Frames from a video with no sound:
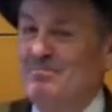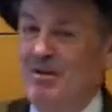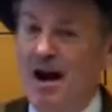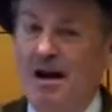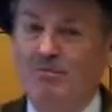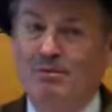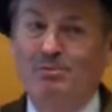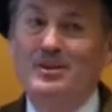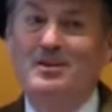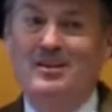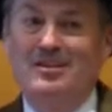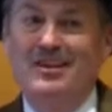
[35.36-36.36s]

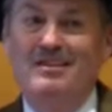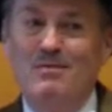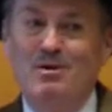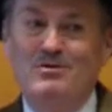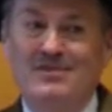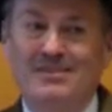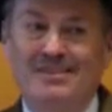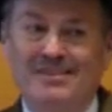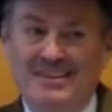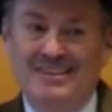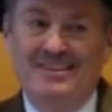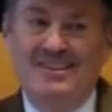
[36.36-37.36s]
probably the thing most
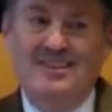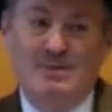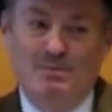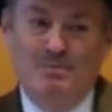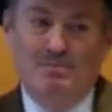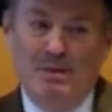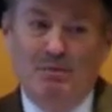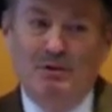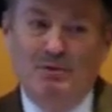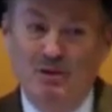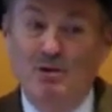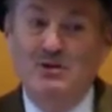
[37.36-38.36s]
people
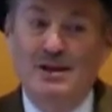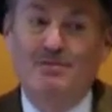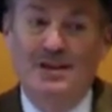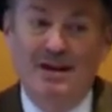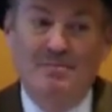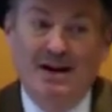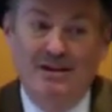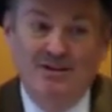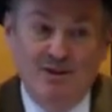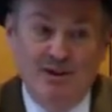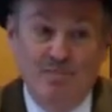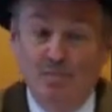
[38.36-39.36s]
who know something about
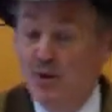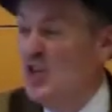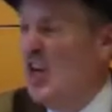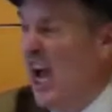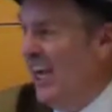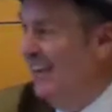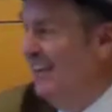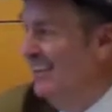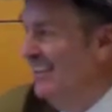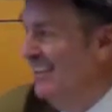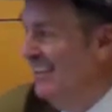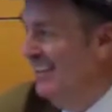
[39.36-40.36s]
Europe would check.
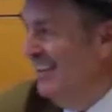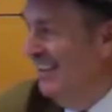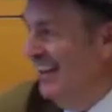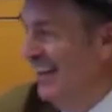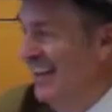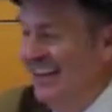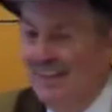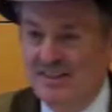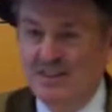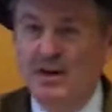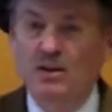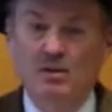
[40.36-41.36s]
And
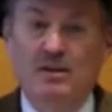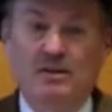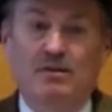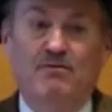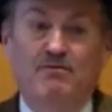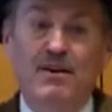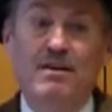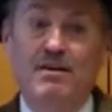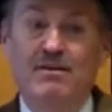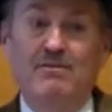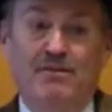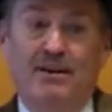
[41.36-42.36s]
so they're
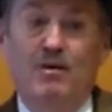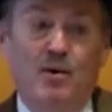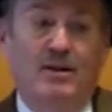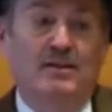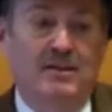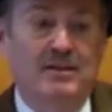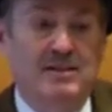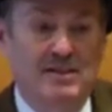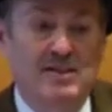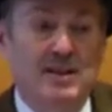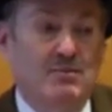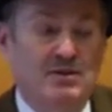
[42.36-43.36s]
very, very well
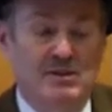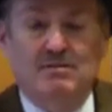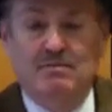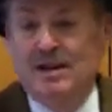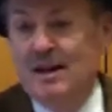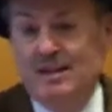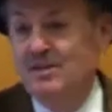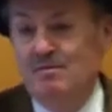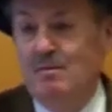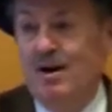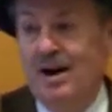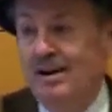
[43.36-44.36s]
distinguished colleagues
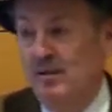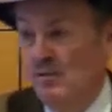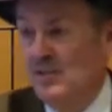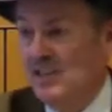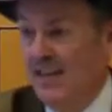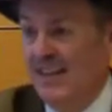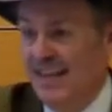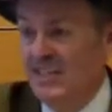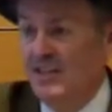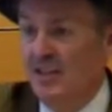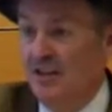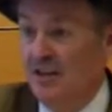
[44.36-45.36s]
of mine who would say
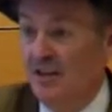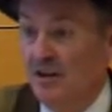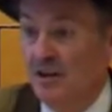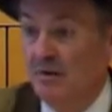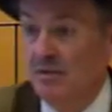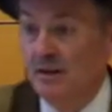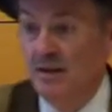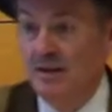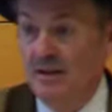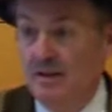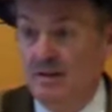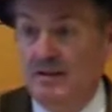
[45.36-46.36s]
that's the thing to do.
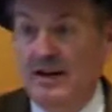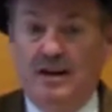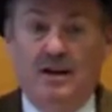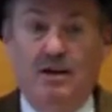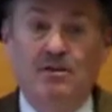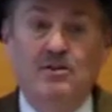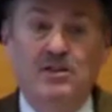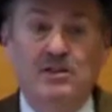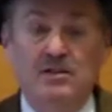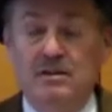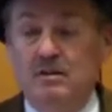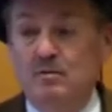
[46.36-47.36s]
You got a currency
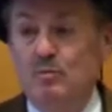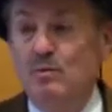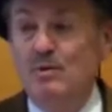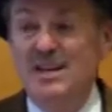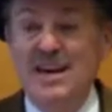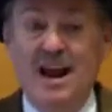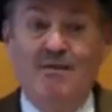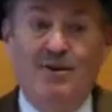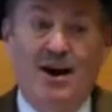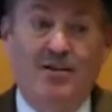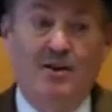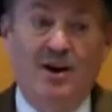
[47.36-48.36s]
zone. We would
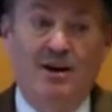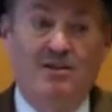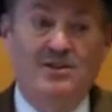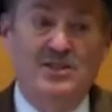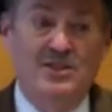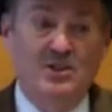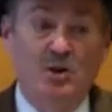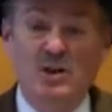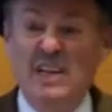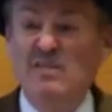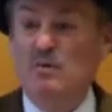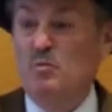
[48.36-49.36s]
never have a currency zone,
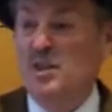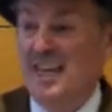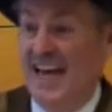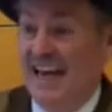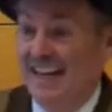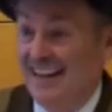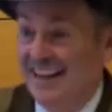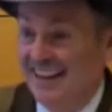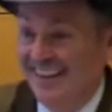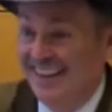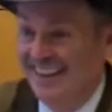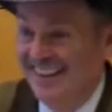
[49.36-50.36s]
even with Canada.